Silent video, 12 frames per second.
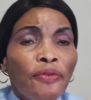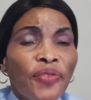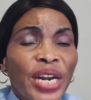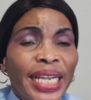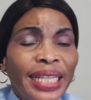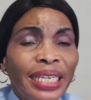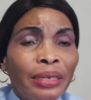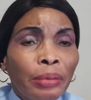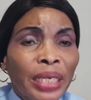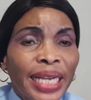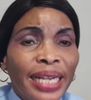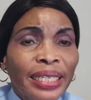free the
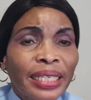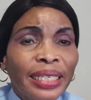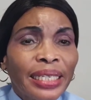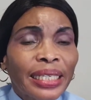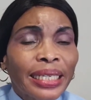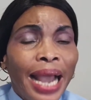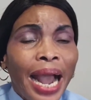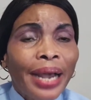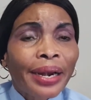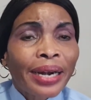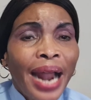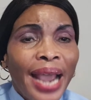testis
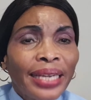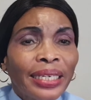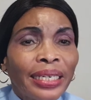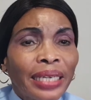right